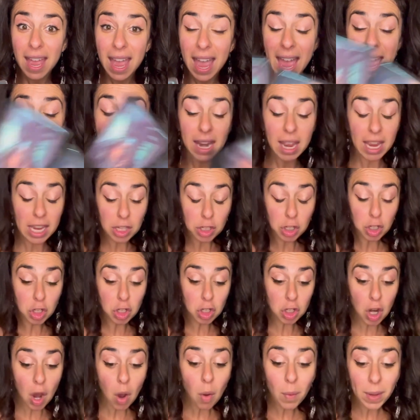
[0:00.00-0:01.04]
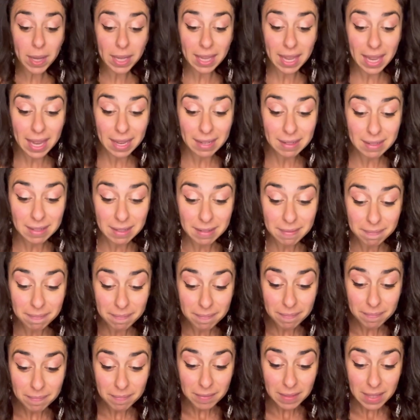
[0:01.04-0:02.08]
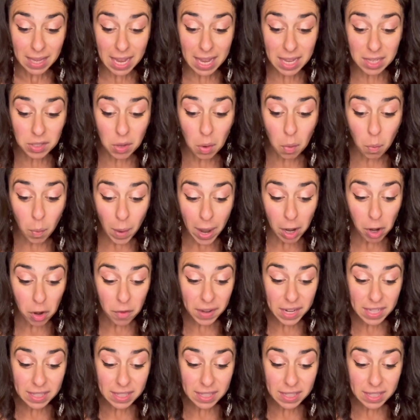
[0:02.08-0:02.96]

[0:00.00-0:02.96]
and is showing it, is aware of it.